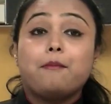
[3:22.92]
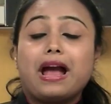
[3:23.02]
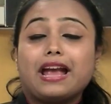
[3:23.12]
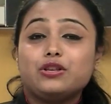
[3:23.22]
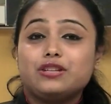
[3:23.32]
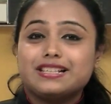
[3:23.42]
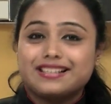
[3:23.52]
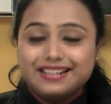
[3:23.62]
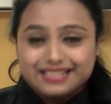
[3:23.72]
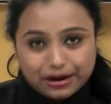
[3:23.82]
Mac and cheese
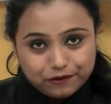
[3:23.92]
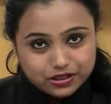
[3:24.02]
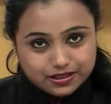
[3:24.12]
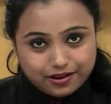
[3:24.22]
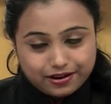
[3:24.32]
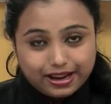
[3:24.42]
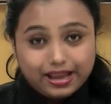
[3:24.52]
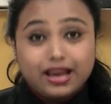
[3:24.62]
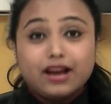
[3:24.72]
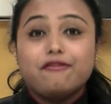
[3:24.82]
grilled sandwiches are ready.
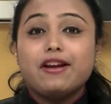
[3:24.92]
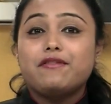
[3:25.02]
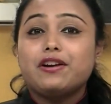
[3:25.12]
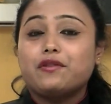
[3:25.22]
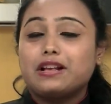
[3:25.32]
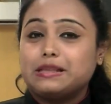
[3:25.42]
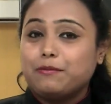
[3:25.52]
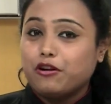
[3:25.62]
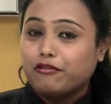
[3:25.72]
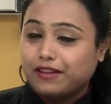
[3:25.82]
Favorite
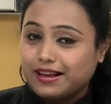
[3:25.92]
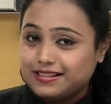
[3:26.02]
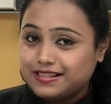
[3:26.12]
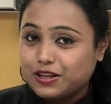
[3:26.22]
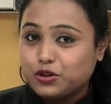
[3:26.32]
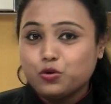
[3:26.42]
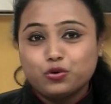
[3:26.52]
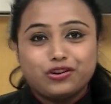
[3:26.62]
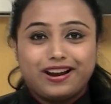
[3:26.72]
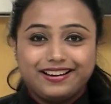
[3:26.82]
recipe of kids,
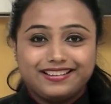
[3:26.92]
do try